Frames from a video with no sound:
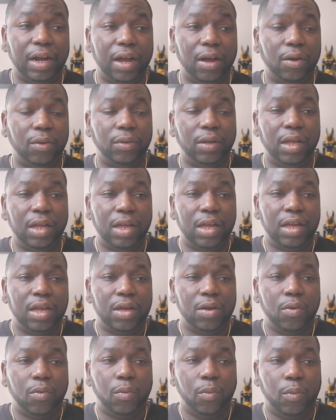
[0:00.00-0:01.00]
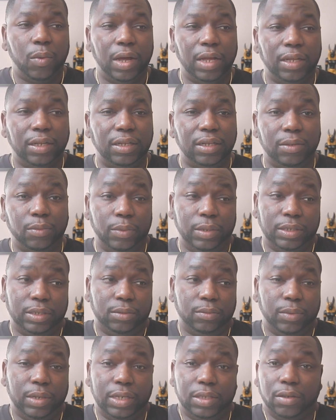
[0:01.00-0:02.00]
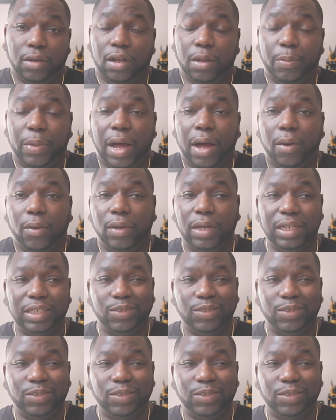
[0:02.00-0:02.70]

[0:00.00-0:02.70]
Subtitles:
out what it's all about.